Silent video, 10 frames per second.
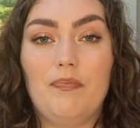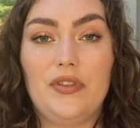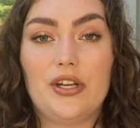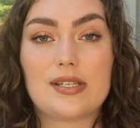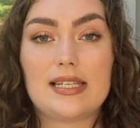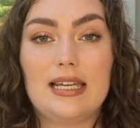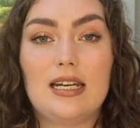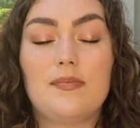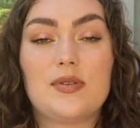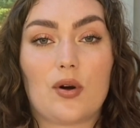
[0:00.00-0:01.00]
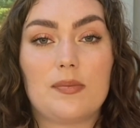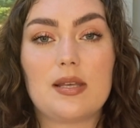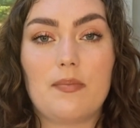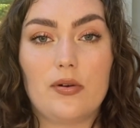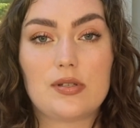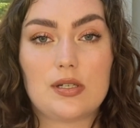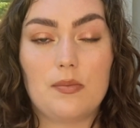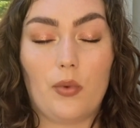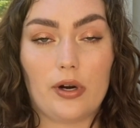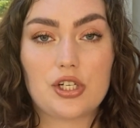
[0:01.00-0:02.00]
Your skin absorbs the most
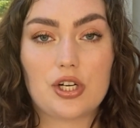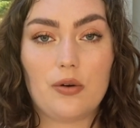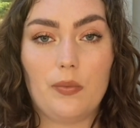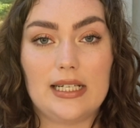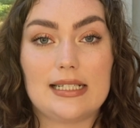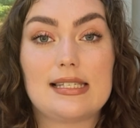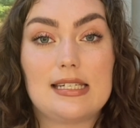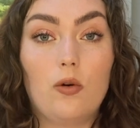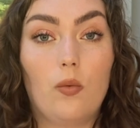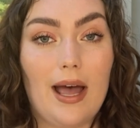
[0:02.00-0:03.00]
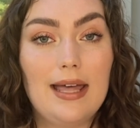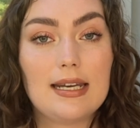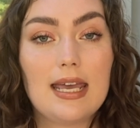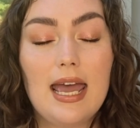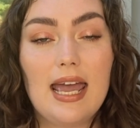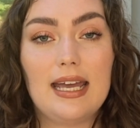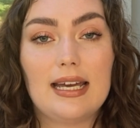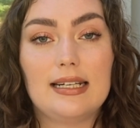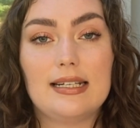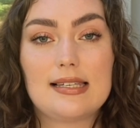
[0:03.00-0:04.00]
moisture when it's still wet,
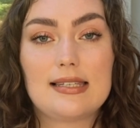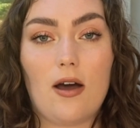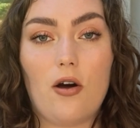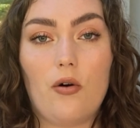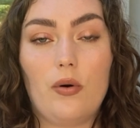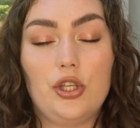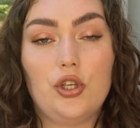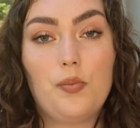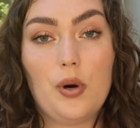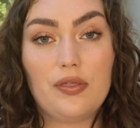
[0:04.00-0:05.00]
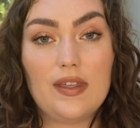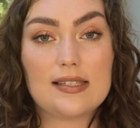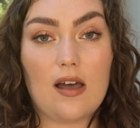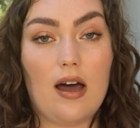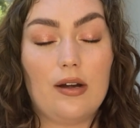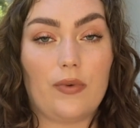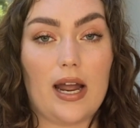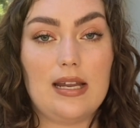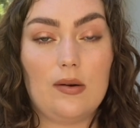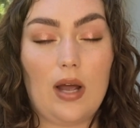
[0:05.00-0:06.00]
and so you put this on
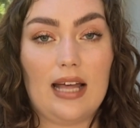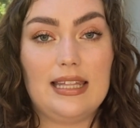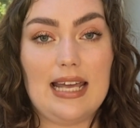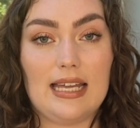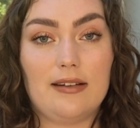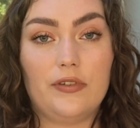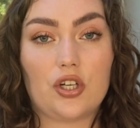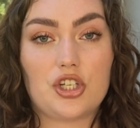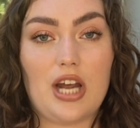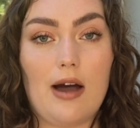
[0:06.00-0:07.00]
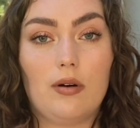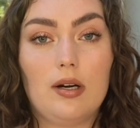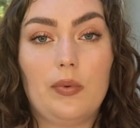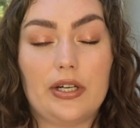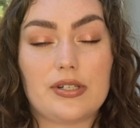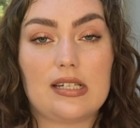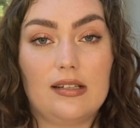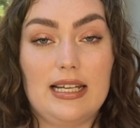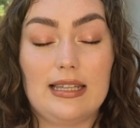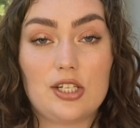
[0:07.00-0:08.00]
right at the end of your shower when you're
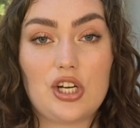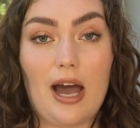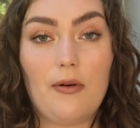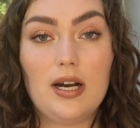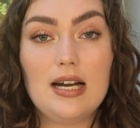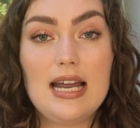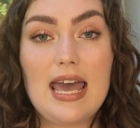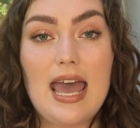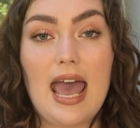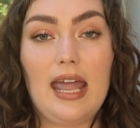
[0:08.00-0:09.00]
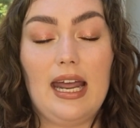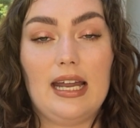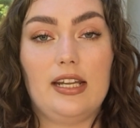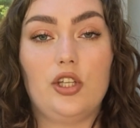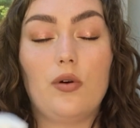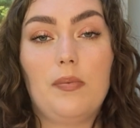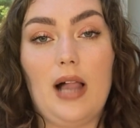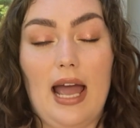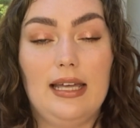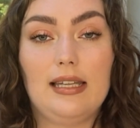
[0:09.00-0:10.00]
still in the shower, and you
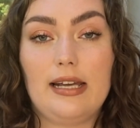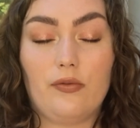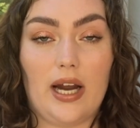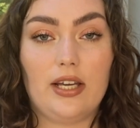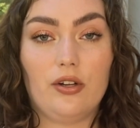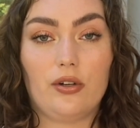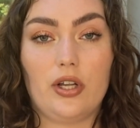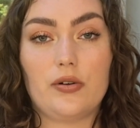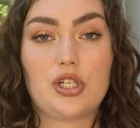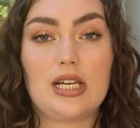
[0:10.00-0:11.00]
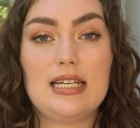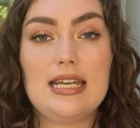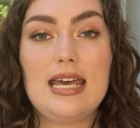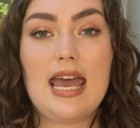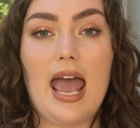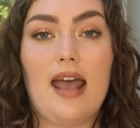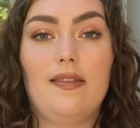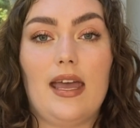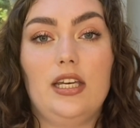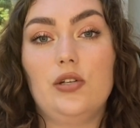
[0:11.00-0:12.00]
apply it like regular lotion,
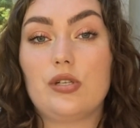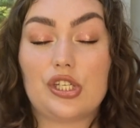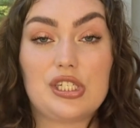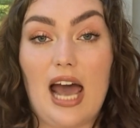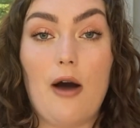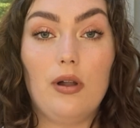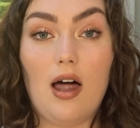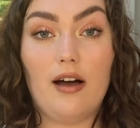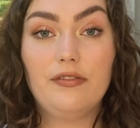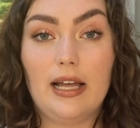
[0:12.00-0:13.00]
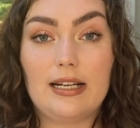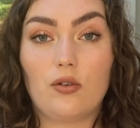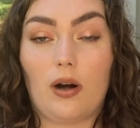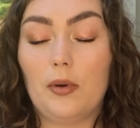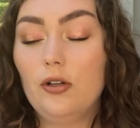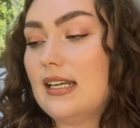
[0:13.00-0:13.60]
and then you just towel off like normal.